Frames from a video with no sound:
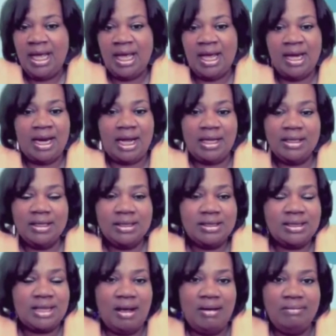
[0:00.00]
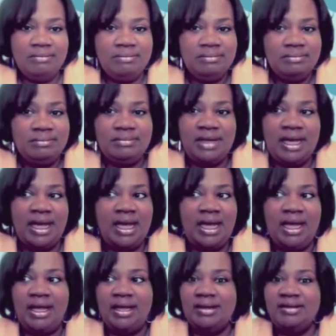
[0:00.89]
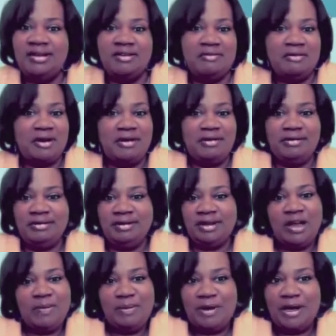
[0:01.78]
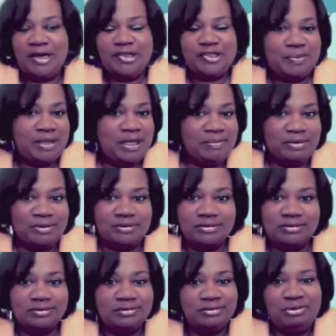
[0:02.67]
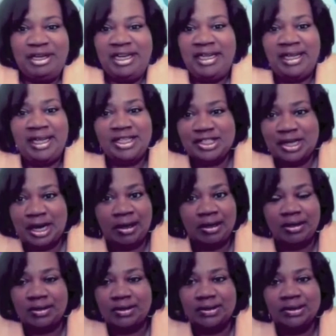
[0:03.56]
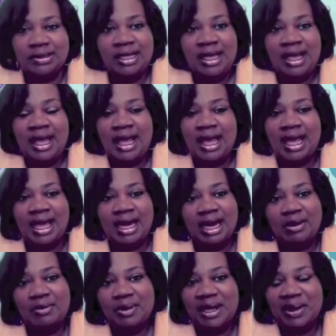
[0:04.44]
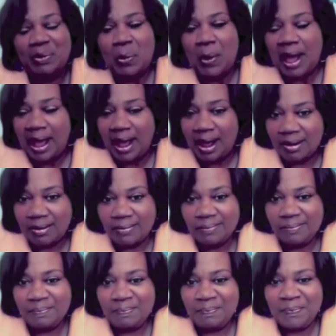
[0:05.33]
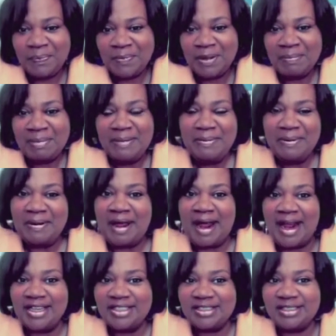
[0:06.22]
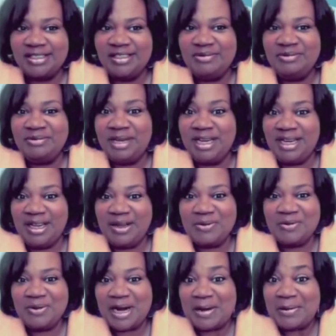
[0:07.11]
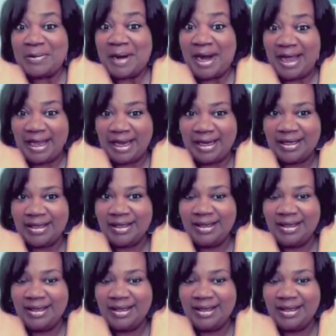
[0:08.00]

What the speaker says: And I looked up and there were a couple hundred people reading each article. And I went, wow, people are actually reading what I write.